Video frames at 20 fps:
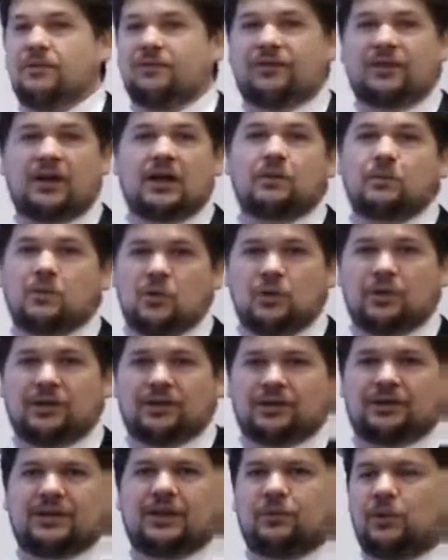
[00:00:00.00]
far
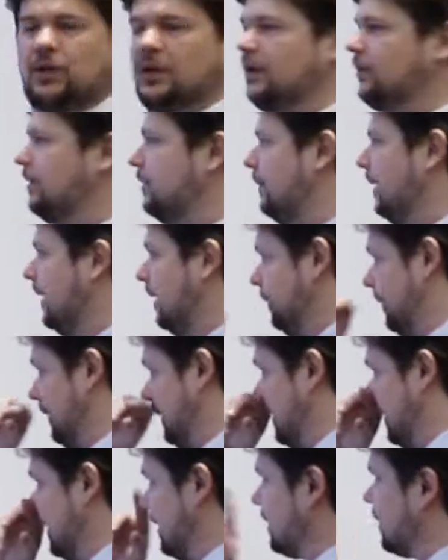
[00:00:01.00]
more than 100
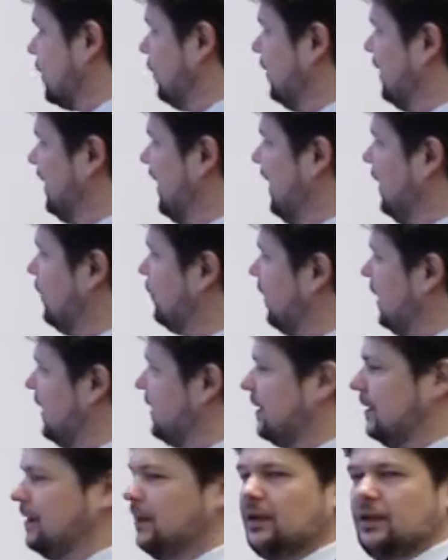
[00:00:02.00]
megabit, so they
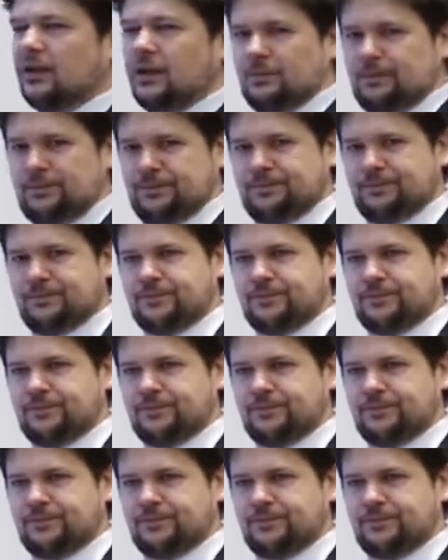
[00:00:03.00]
raise an alarm.